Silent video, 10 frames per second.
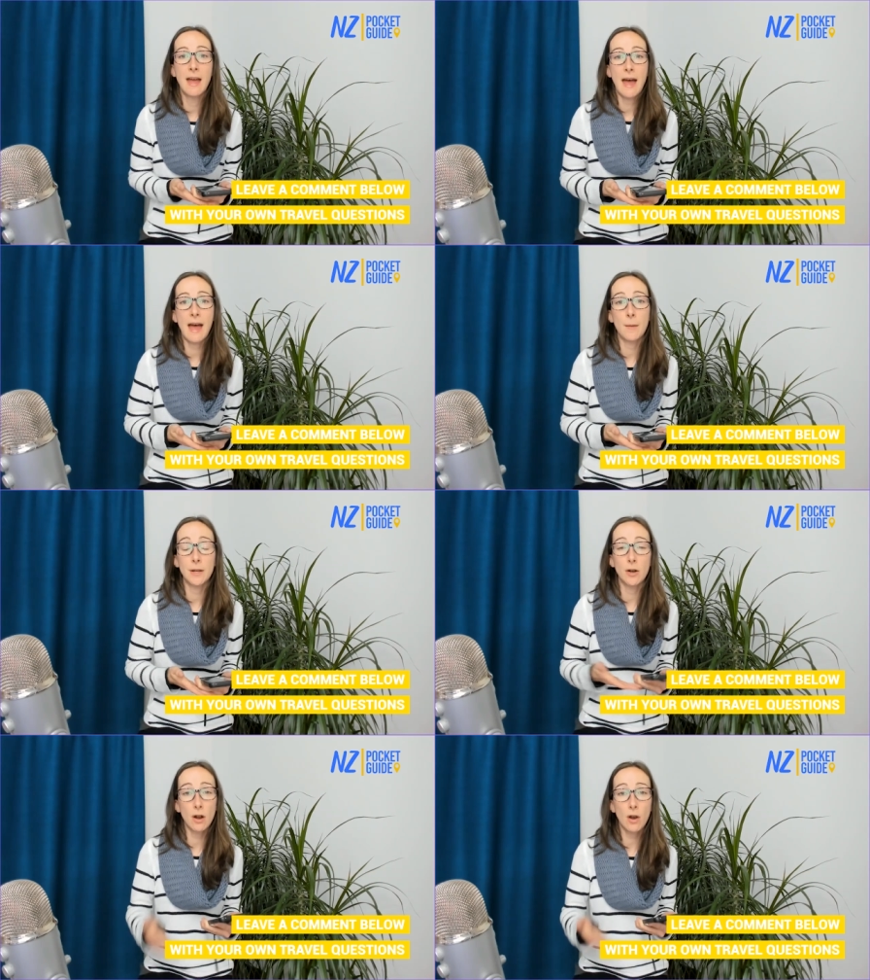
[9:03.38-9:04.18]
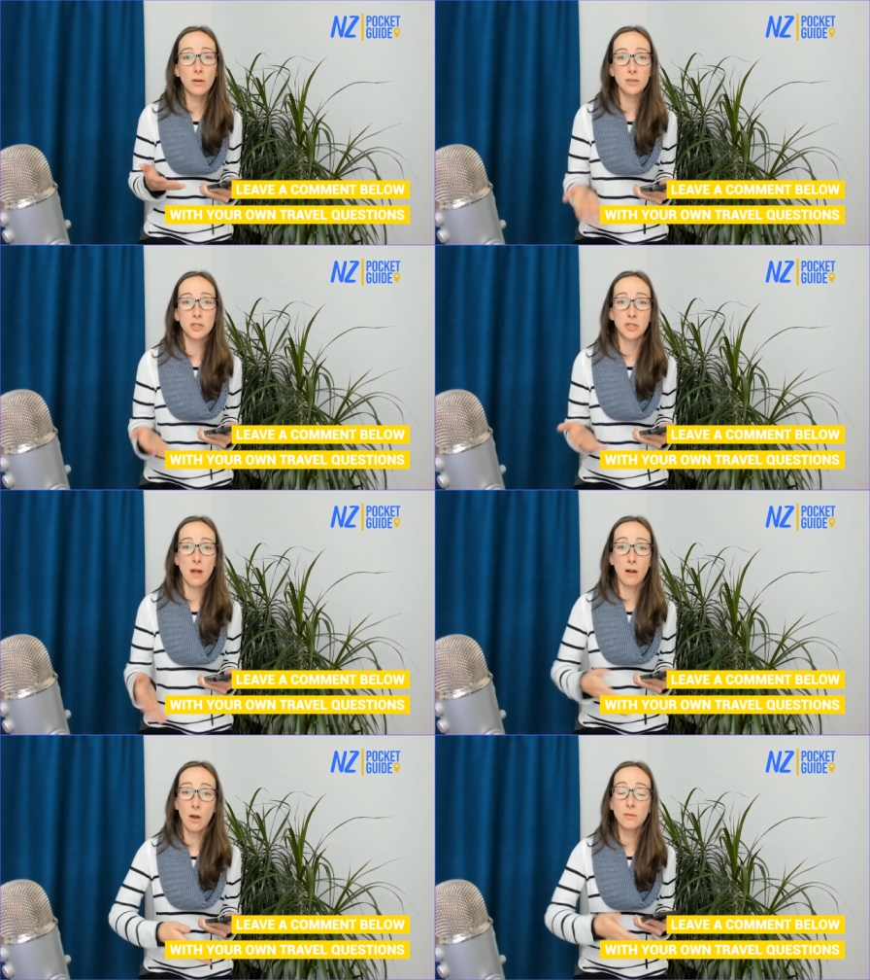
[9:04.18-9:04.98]
And along
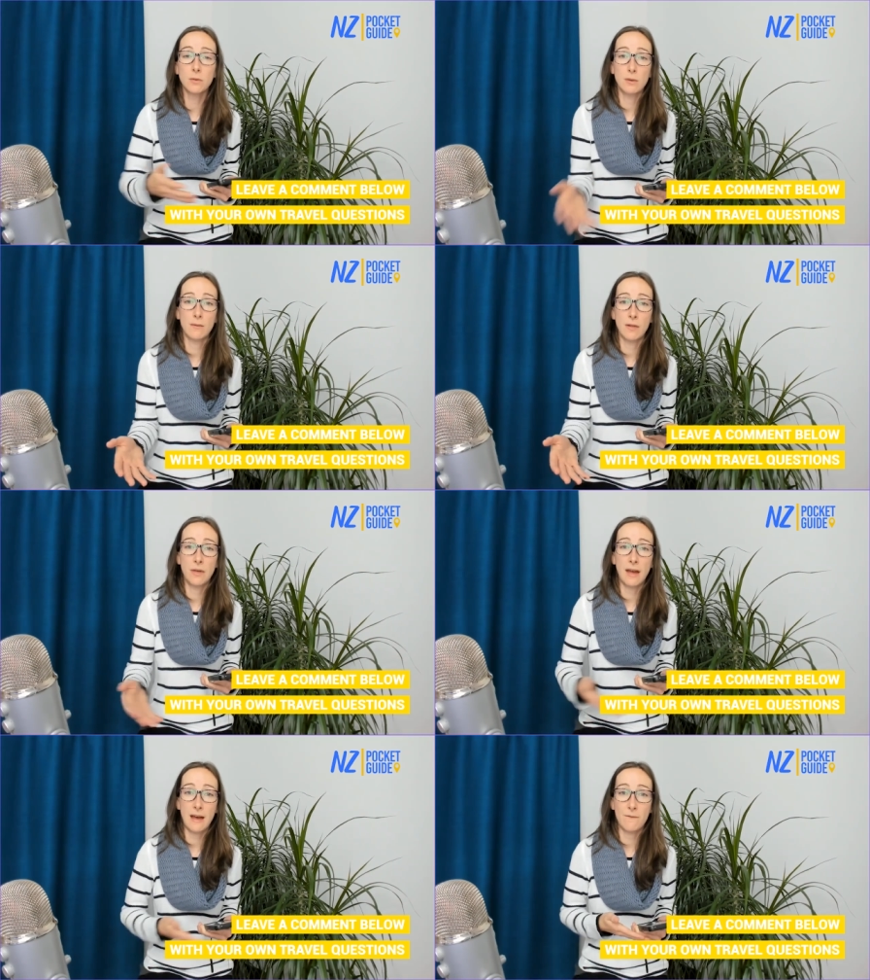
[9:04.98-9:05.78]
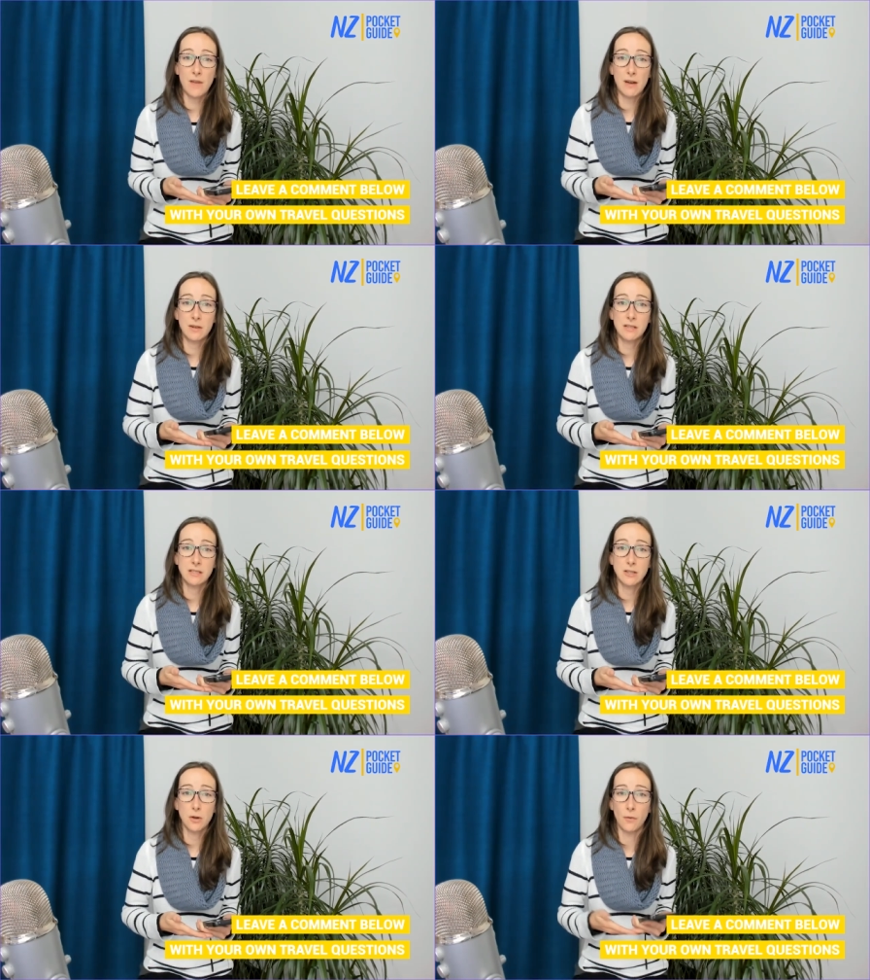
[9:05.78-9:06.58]
the river there are various
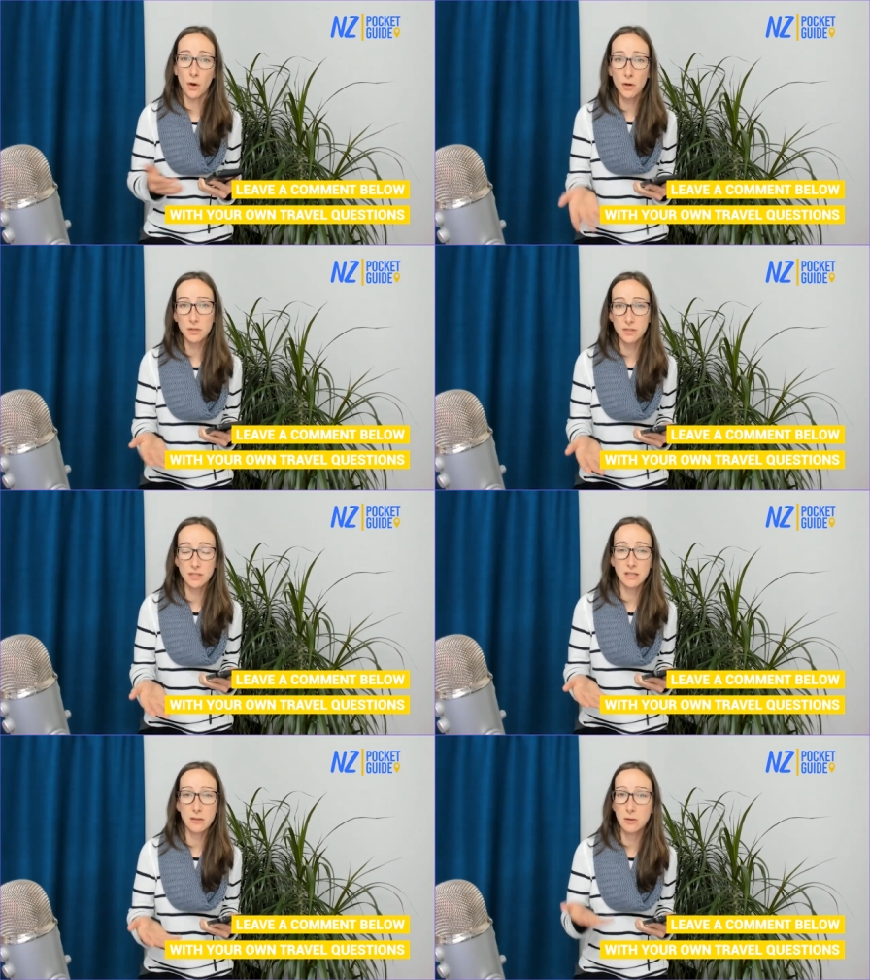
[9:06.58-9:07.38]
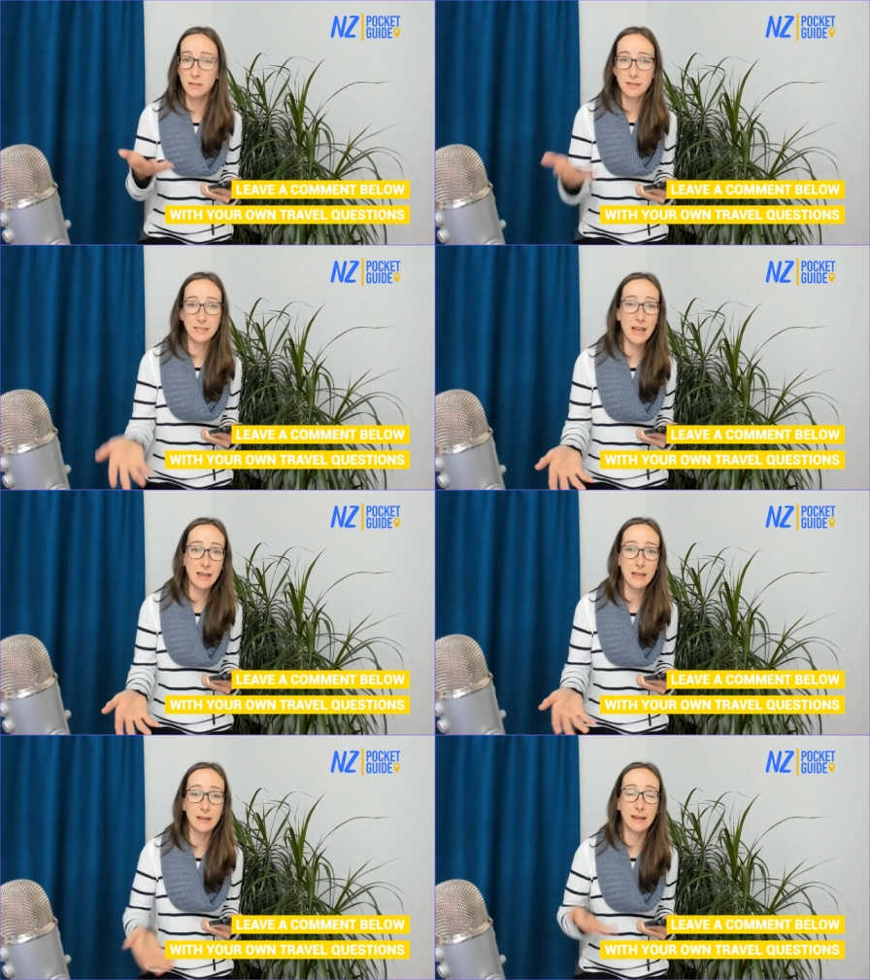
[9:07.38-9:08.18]
sort of huts you can
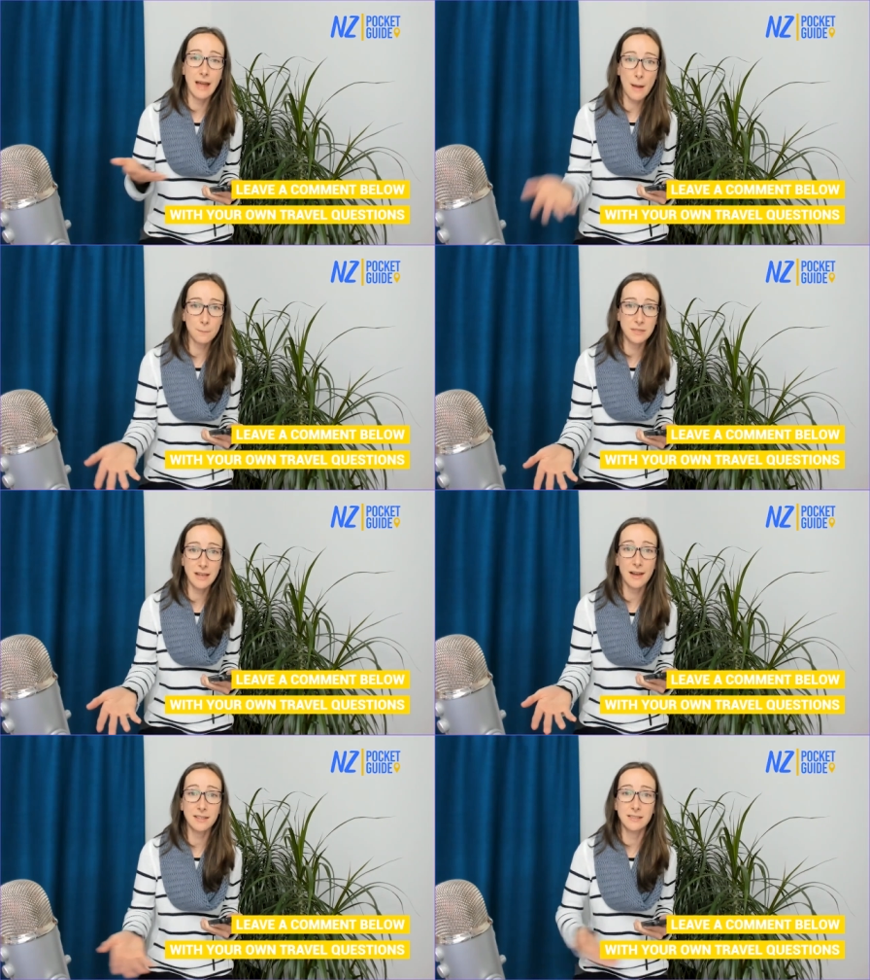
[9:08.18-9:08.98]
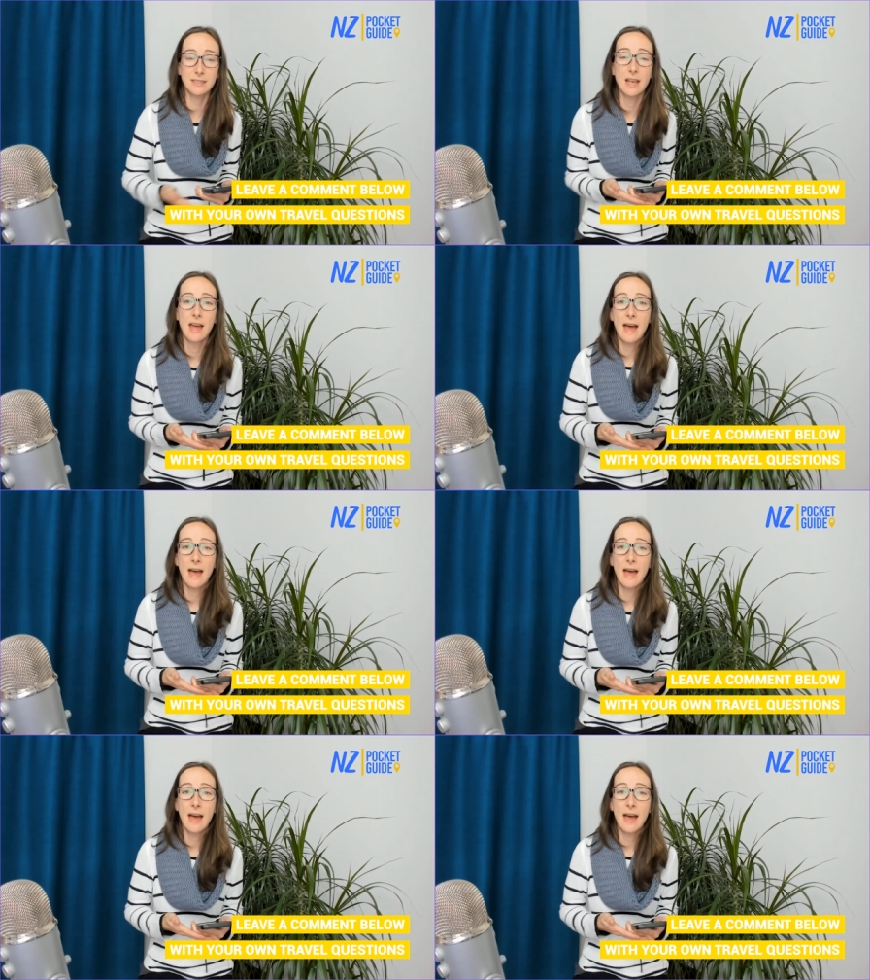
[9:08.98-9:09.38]
stay in and campsites.